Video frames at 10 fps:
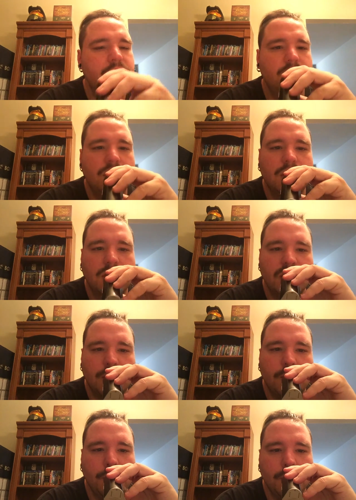
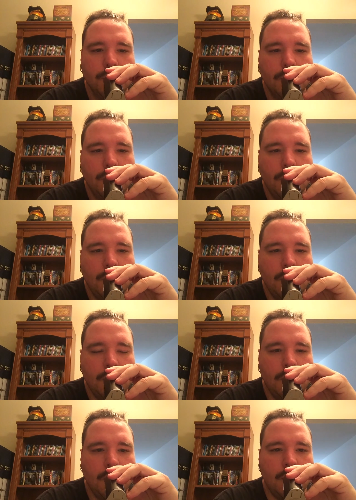
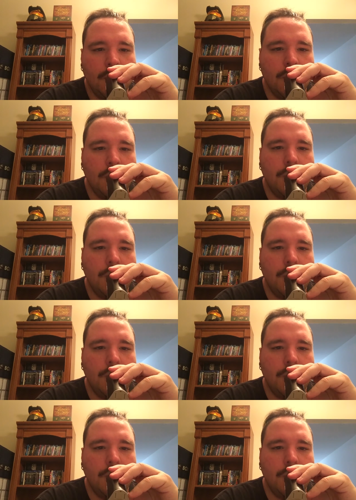(no one is talking)